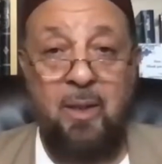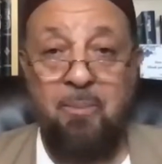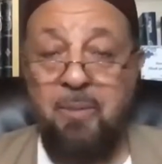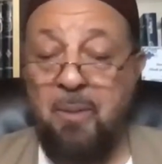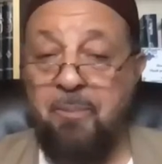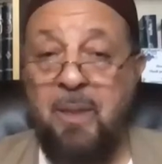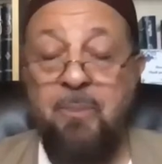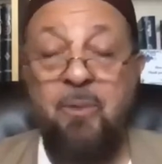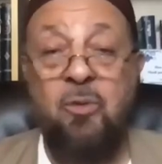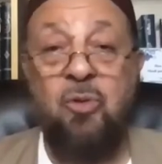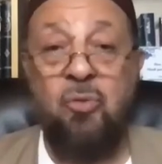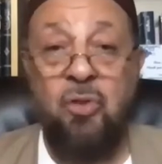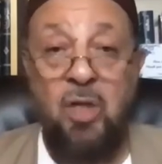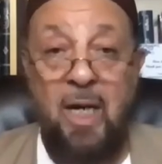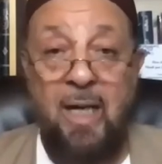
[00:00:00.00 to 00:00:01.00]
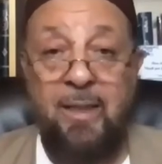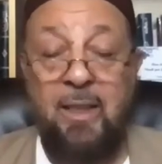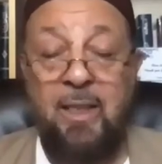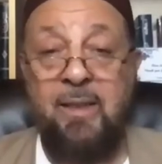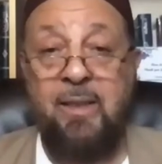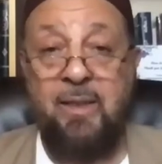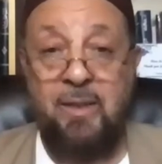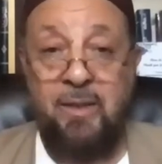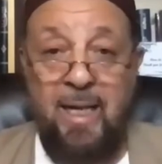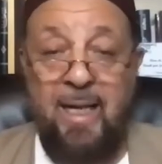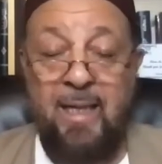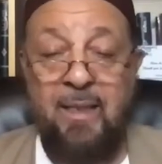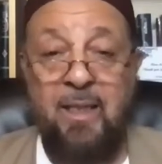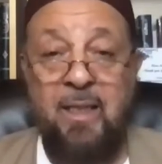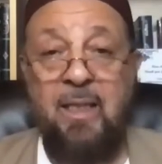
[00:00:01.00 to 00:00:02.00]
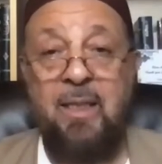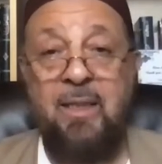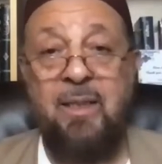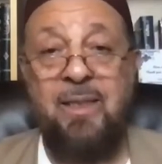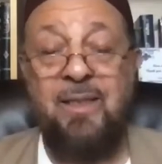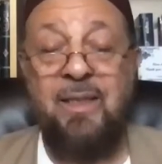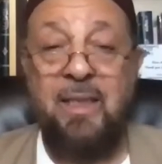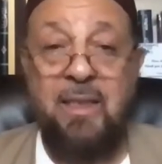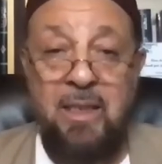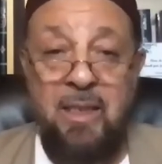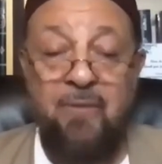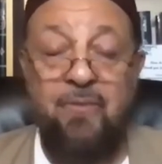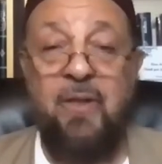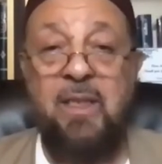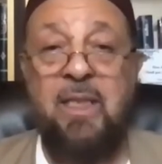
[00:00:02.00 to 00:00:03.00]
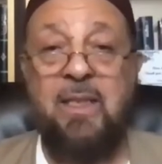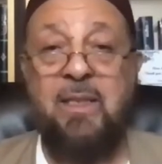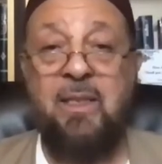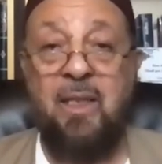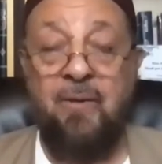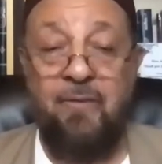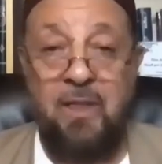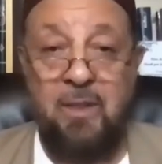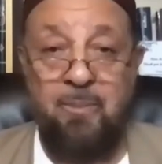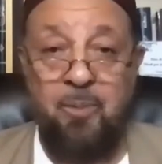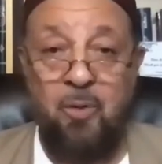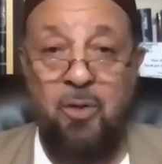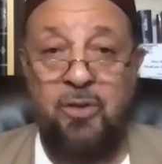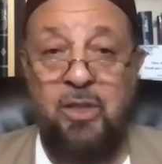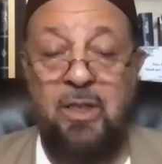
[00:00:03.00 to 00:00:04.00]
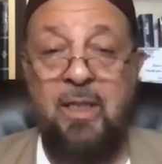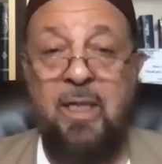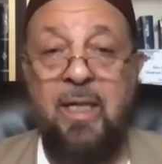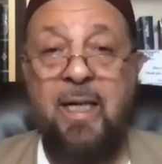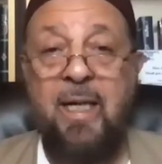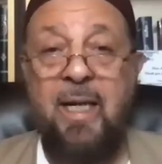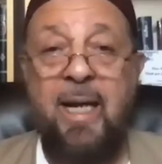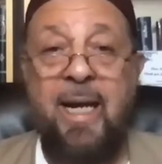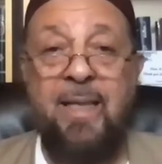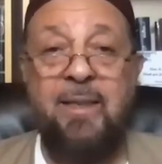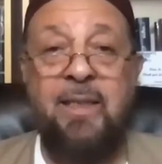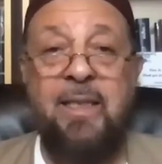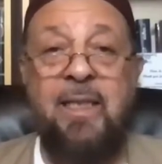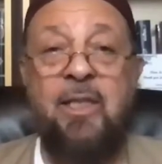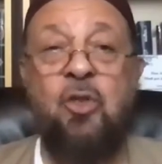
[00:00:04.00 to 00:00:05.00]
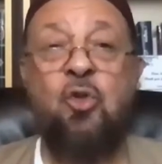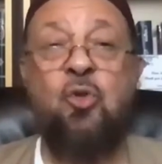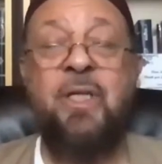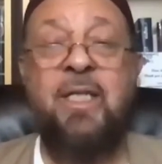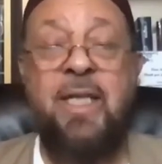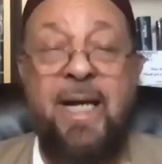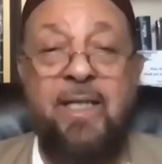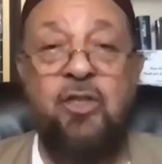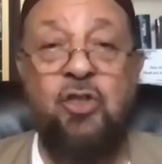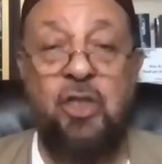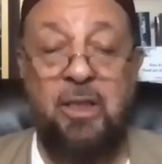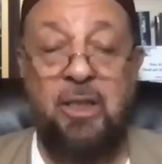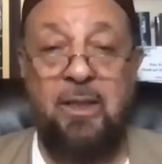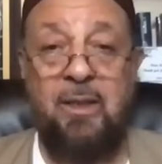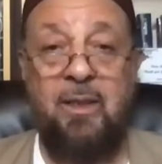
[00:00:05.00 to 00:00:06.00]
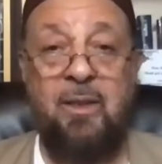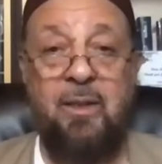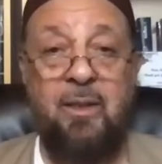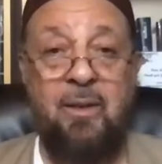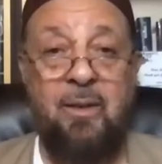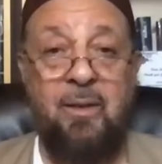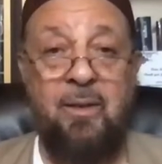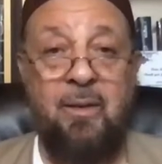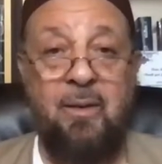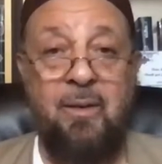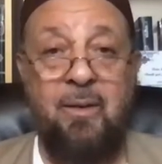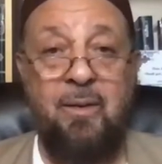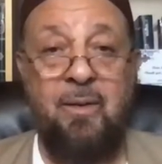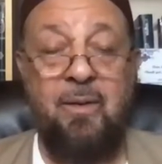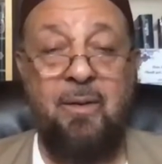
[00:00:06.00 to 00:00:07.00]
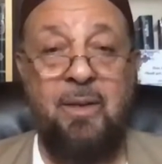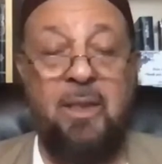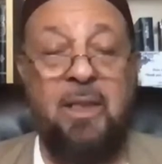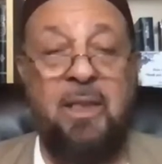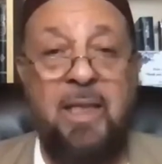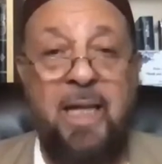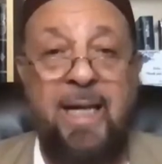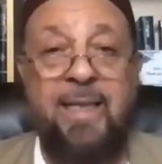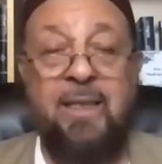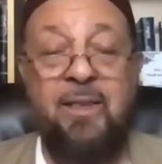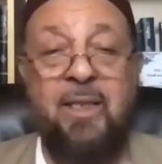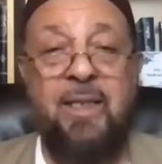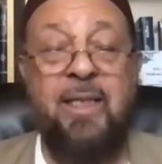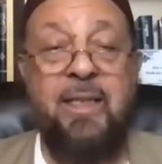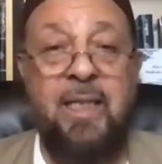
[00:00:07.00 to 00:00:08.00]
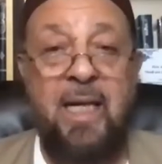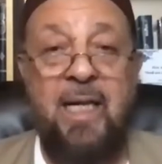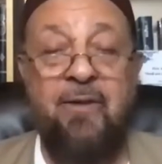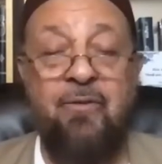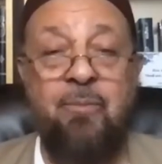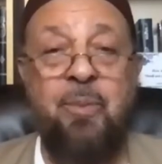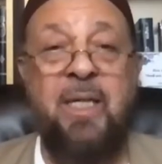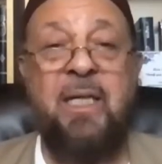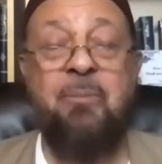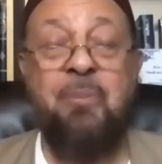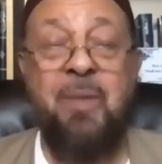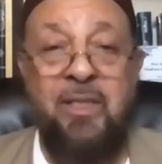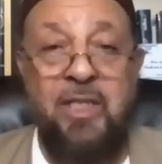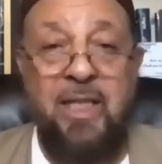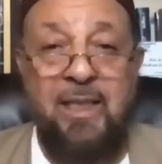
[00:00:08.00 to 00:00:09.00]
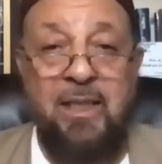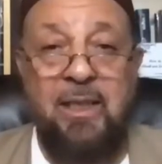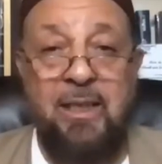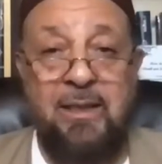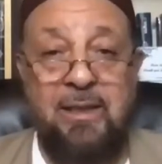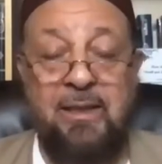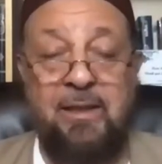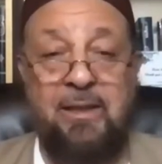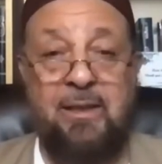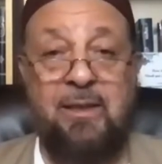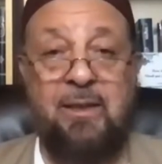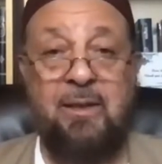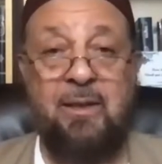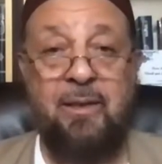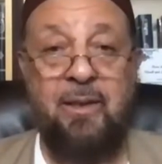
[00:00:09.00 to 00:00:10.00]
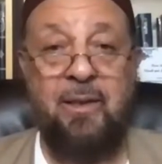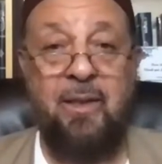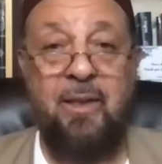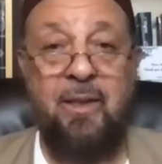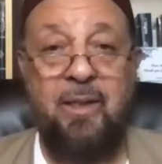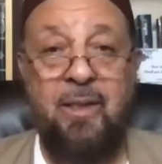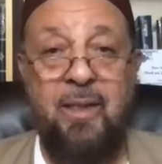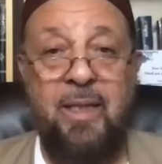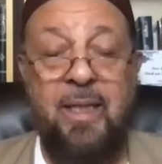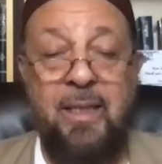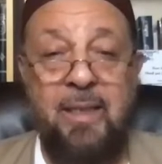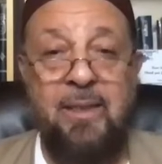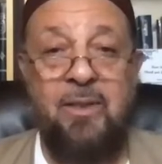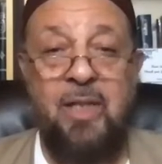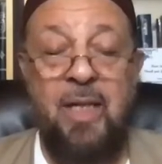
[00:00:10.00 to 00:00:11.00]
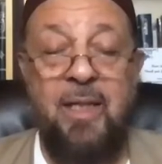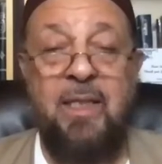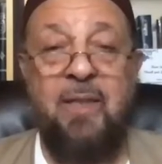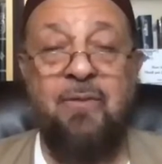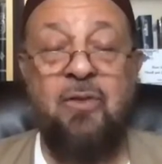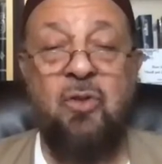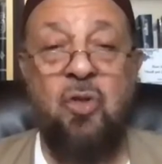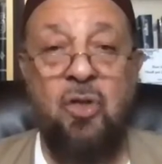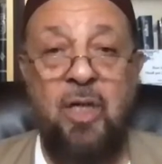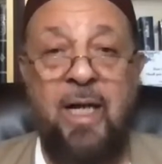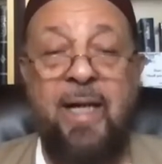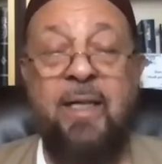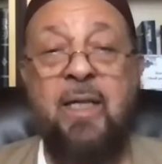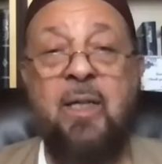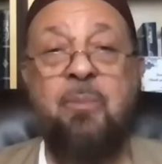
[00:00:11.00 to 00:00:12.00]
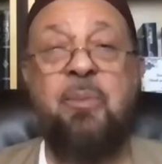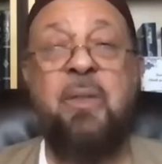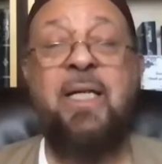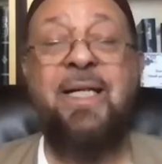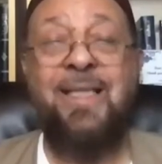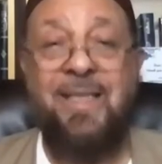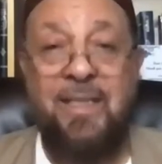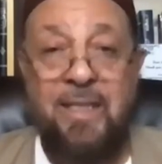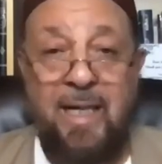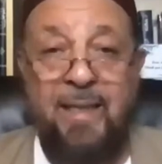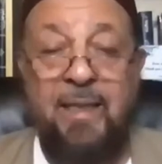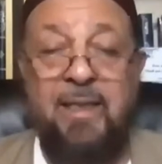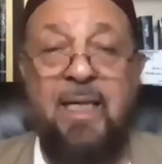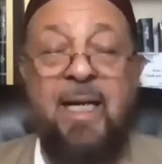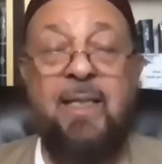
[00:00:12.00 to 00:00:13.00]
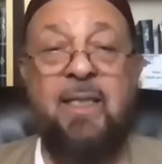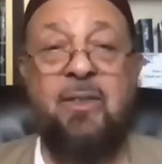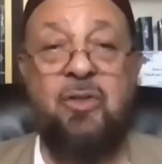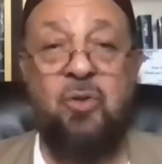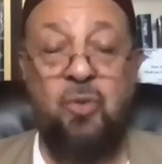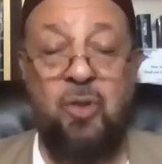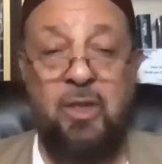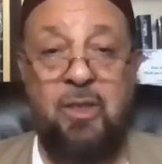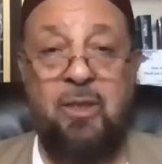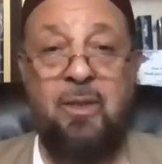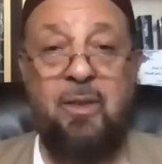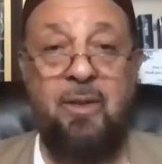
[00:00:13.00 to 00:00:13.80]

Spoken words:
but people do not understand the significance of this person and the illumination, the light that he gave, being meticulous in his study of the Quran, being dedicated to it,